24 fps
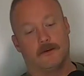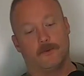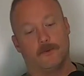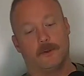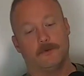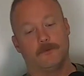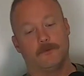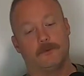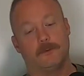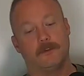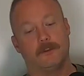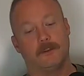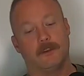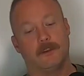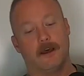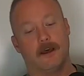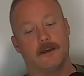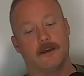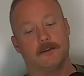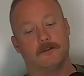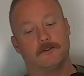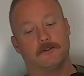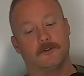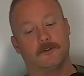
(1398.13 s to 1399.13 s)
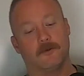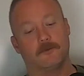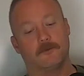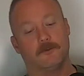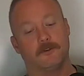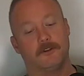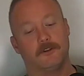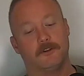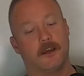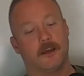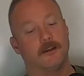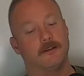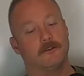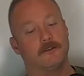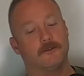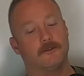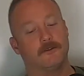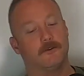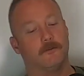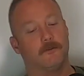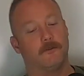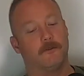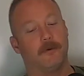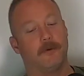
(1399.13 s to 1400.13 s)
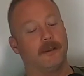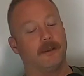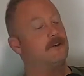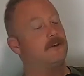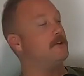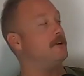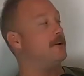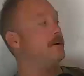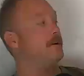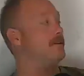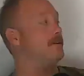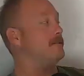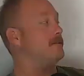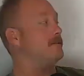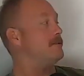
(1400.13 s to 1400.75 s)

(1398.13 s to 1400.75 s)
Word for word: was the last time you changed your bed sheets?